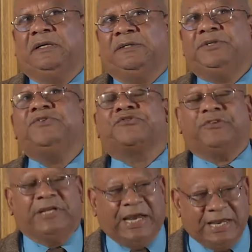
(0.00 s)

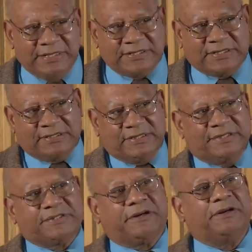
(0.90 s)
neutralize the
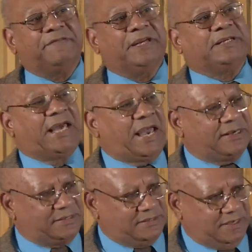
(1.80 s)
scurvy
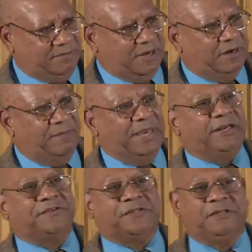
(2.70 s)
attacks among men
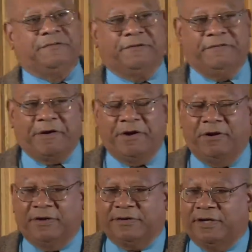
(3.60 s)
at sea for a very
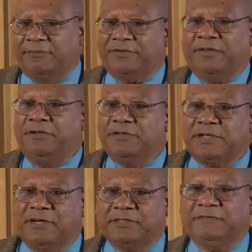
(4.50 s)
long time. So they used
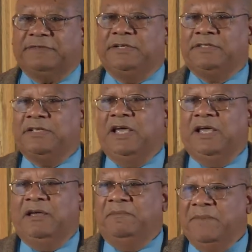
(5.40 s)
a lot of things.
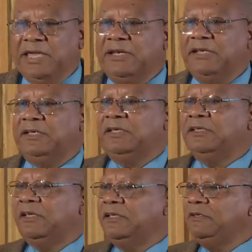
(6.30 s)
Mainly,
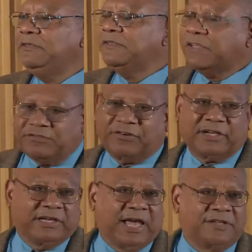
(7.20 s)
they used citric
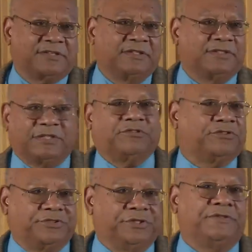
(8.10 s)
acid,
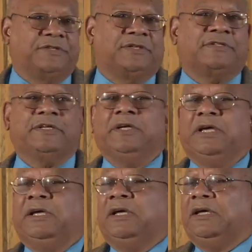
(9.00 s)
citrus juices.
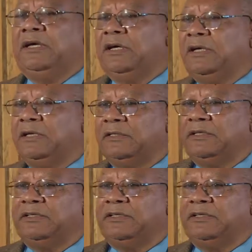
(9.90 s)
Uh, uh,